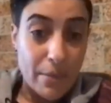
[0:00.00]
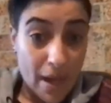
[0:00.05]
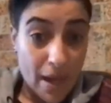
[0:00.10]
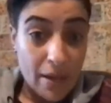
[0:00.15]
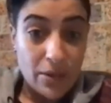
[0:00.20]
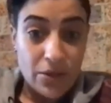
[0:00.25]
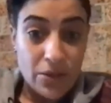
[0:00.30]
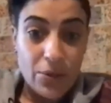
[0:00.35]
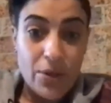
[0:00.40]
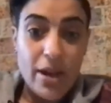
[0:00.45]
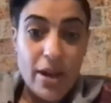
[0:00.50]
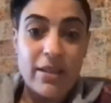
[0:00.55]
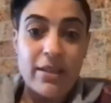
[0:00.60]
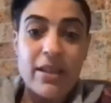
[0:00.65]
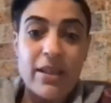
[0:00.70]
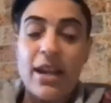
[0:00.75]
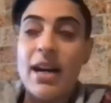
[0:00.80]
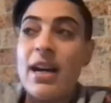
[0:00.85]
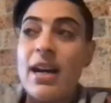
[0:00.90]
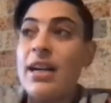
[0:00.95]

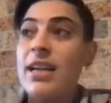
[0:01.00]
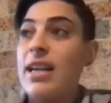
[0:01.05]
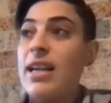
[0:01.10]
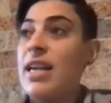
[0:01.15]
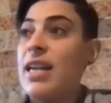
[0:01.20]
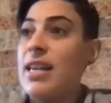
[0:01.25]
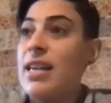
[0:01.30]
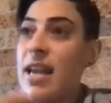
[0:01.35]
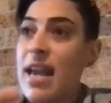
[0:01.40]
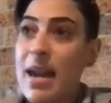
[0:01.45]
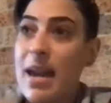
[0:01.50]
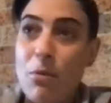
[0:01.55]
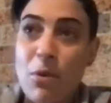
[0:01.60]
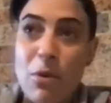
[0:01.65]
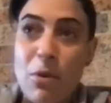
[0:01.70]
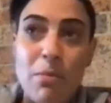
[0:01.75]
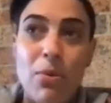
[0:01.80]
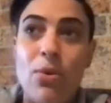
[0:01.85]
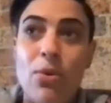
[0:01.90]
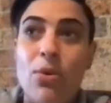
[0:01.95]
director. He came
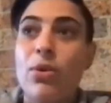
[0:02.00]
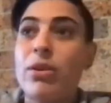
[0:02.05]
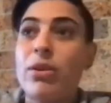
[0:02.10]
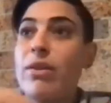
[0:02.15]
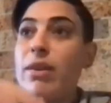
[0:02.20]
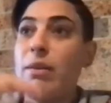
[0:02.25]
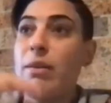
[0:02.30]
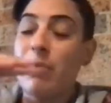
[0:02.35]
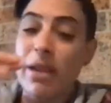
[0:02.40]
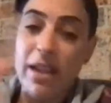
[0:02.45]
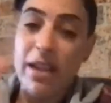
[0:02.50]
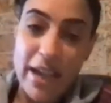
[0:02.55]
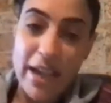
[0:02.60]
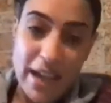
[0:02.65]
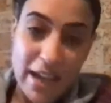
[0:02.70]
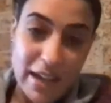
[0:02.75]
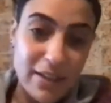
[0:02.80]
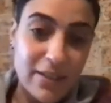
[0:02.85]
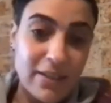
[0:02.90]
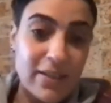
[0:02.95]
on board, and then Peter
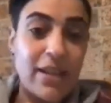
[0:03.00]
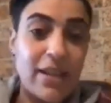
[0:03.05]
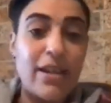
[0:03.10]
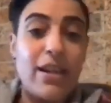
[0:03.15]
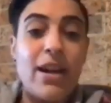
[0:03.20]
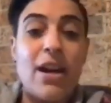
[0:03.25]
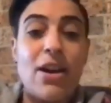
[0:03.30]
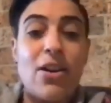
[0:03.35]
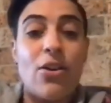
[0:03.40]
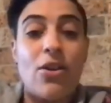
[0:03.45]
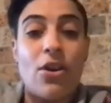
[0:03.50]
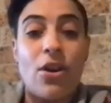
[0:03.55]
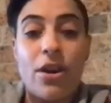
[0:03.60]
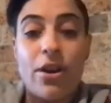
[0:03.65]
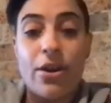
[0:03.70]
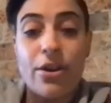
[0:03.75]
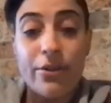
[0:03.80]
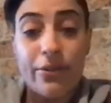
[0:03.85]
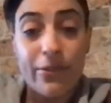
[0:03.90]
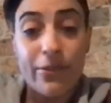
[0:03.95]
Anderson, our
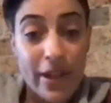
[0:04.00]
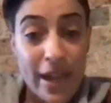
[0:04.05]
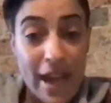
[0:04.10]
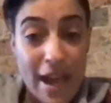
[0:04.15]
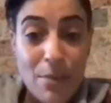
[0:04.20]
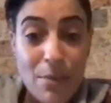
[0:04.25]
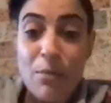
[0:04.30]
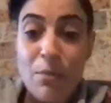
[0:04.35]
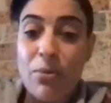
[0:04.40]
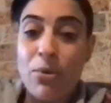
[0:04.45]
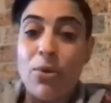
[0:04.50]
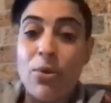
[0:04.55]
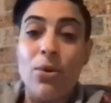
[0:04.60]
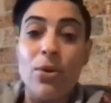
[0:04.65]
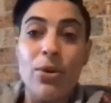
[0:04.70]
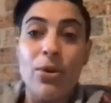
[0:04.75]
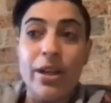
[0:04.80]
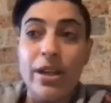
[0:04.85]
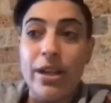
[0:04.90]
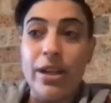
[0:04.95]
choreographer, came on
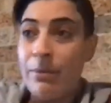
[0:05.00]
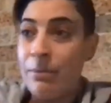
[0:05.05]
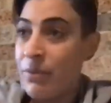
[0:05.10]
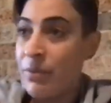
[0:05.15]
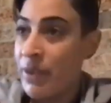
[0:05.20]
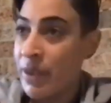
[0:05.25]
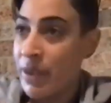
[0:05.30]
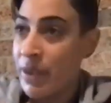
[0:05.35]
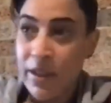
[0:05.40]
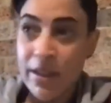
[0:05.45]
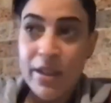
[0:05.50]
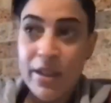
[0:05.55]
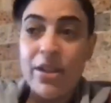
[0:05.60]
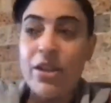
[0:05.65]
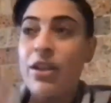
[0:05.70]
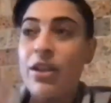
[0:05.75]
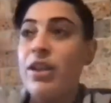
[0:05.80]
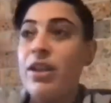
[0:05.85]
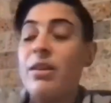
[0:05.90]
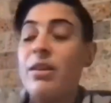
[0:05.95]
board. And,
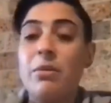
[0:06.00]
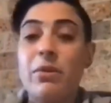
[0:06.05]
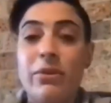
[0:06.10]
and then we